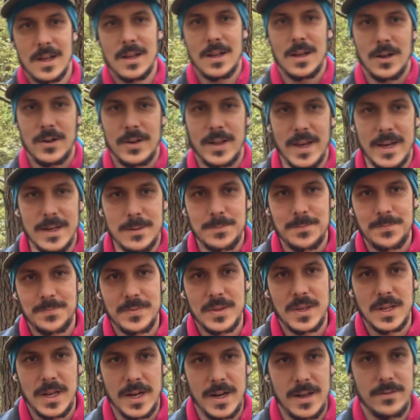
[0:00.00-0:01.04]
Okay,
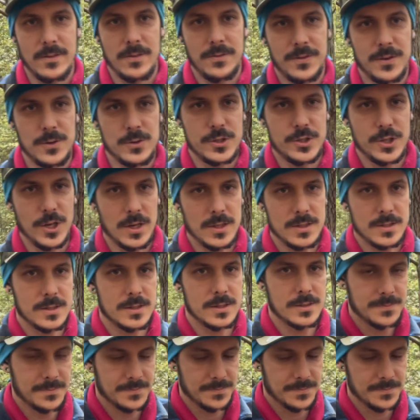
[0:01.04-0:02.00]
gonna have a few shots.